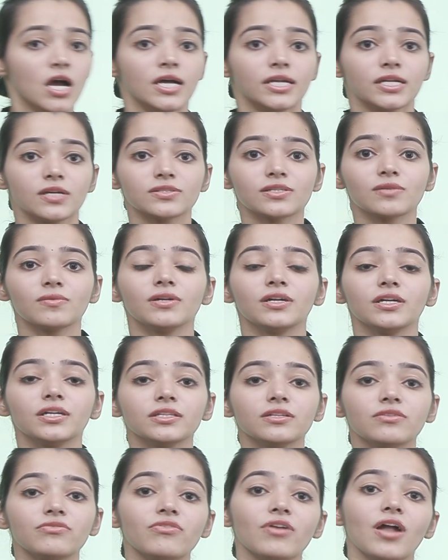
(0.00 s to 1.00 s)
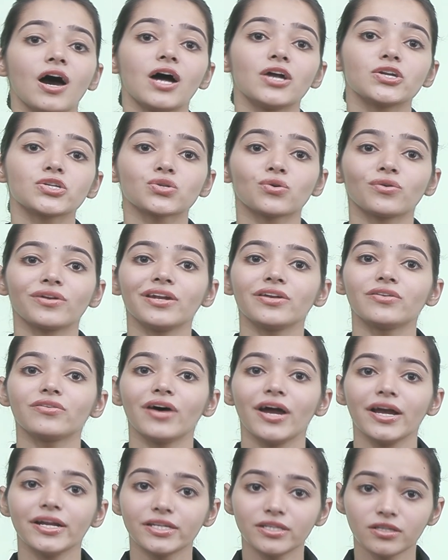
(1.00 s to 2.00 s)
Now similarly, the flower shown at
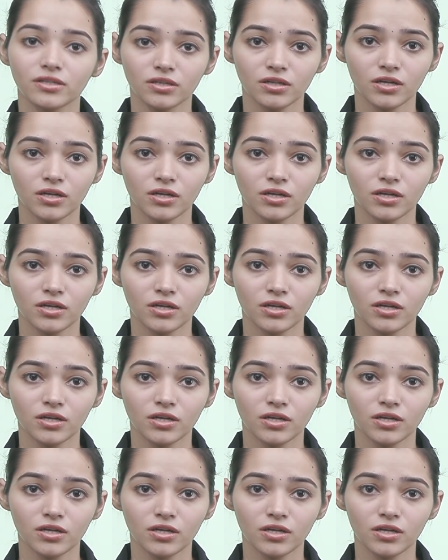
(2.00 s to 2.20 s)
right